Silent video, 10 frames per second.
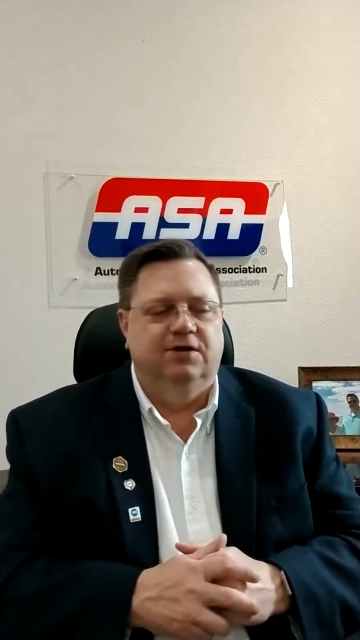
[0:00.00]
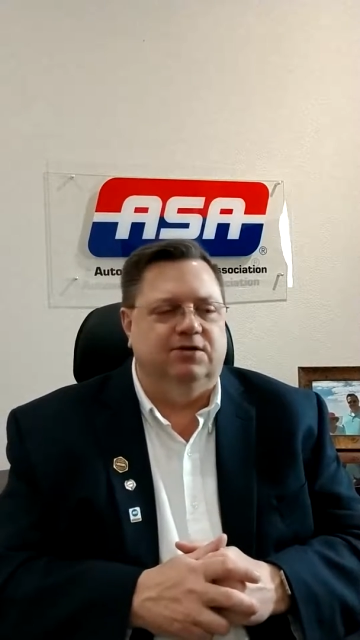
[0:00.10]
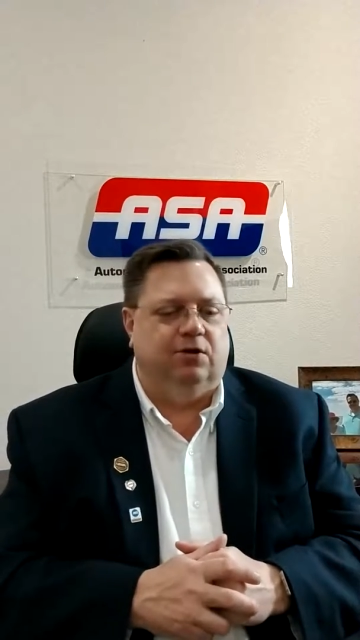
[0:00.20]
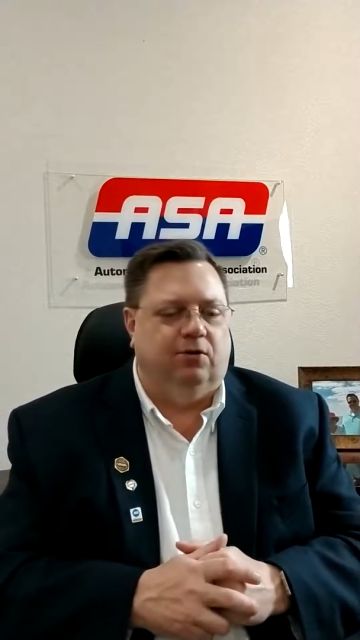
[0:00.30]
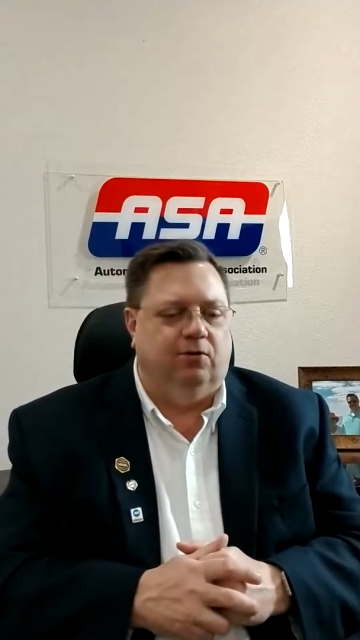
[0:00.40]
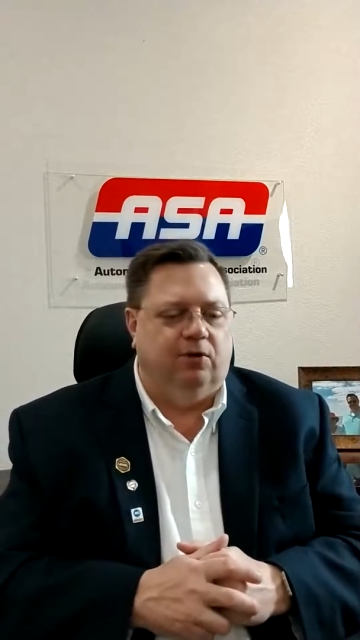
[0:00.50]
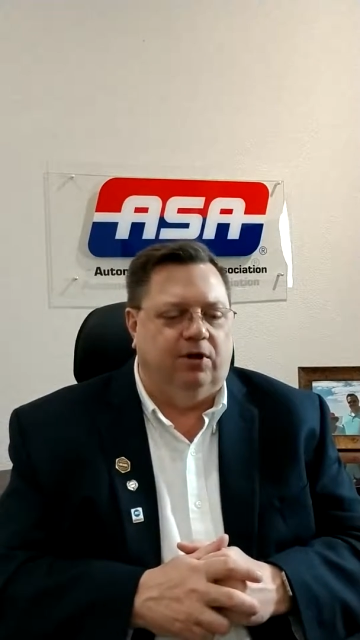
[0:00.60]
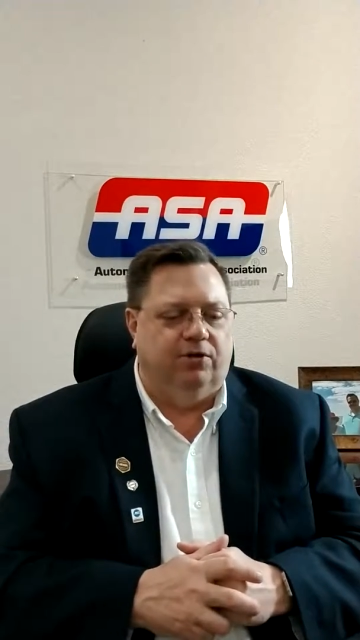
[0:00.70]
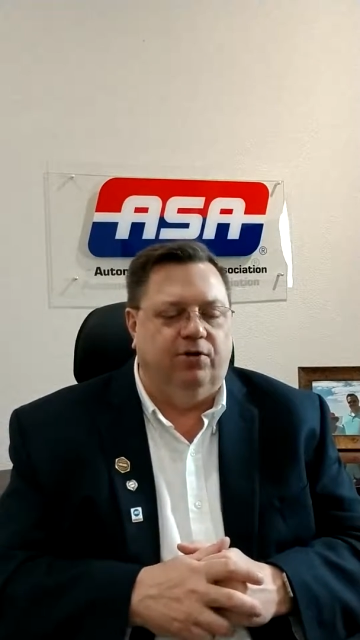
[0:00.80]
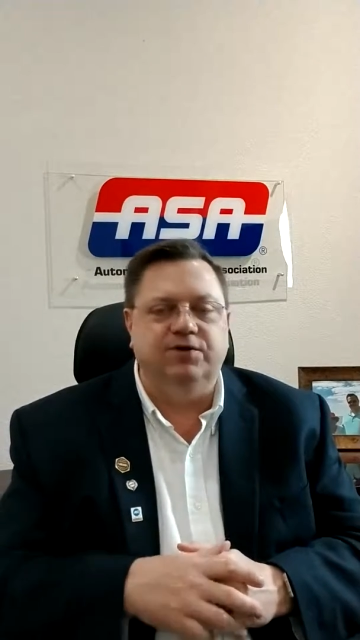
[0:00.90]

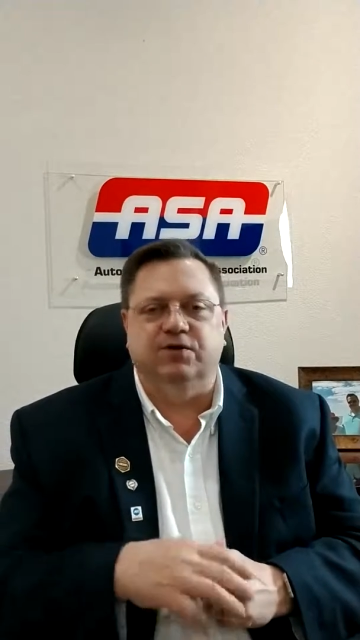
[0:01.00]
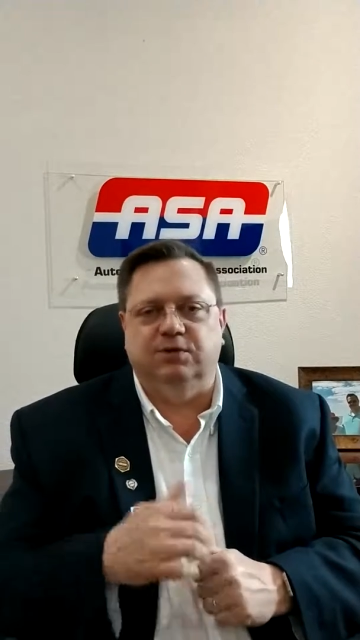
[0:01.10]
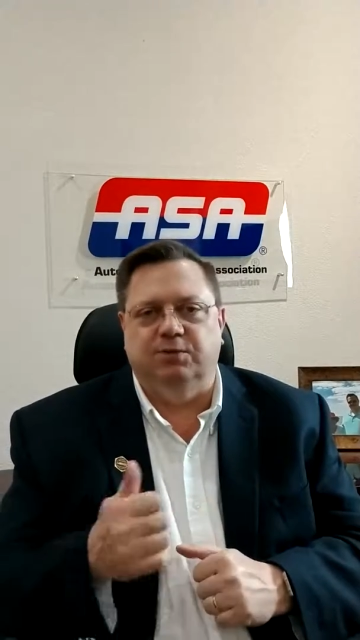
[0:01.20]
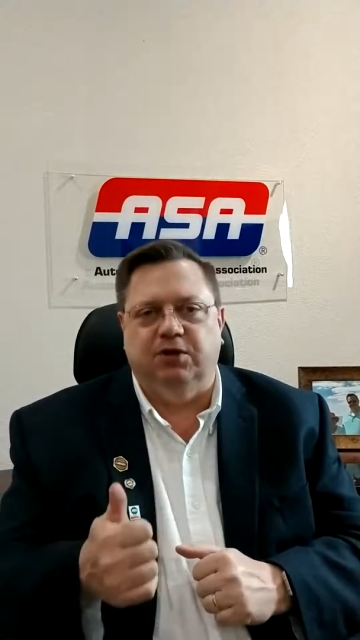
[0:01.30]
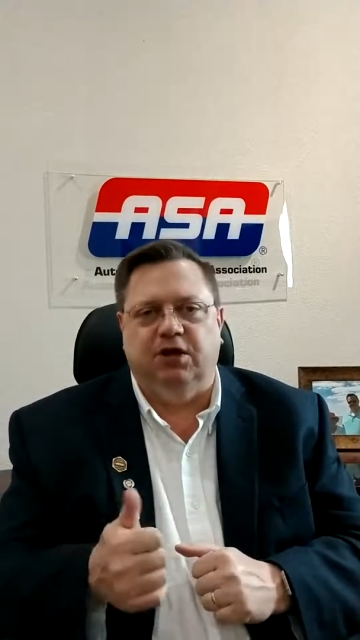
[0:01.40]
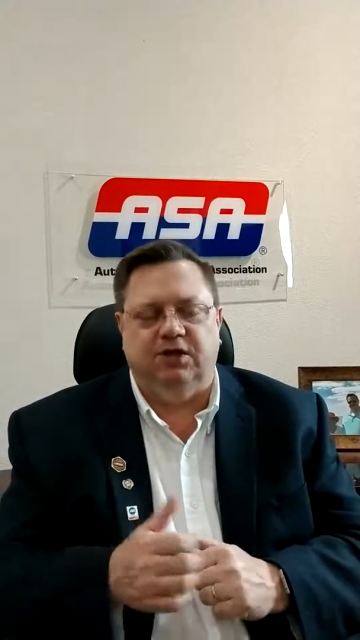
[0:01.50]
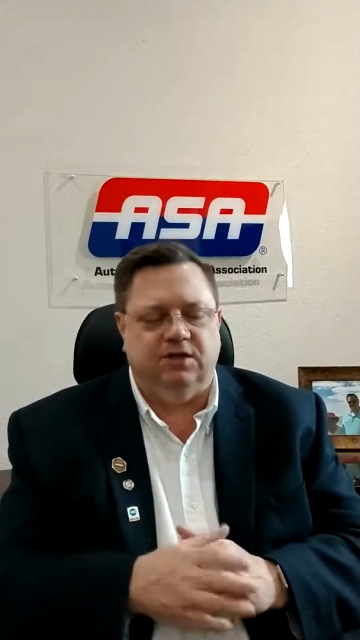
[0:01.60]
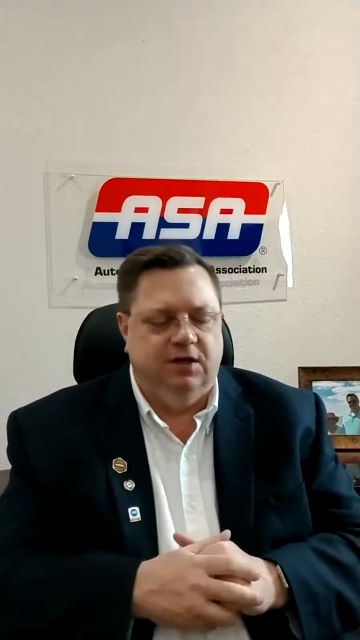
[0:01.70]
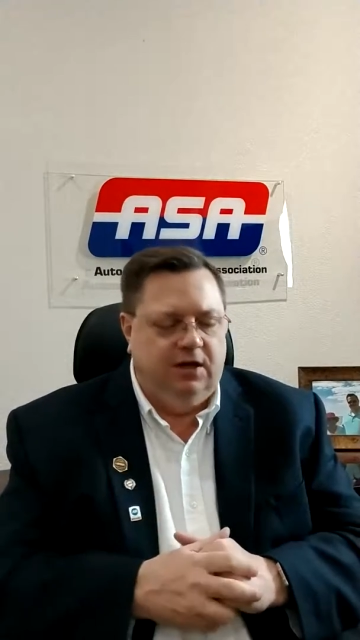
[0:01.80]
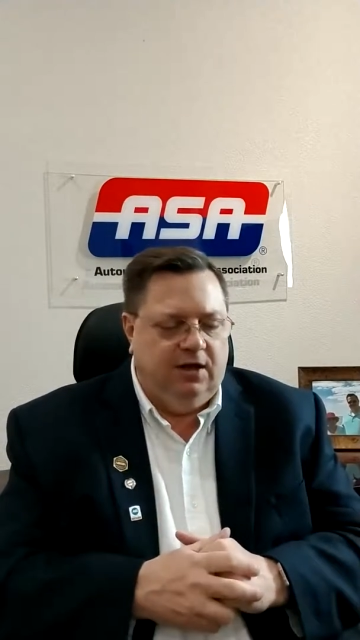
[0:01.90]
So those are some things.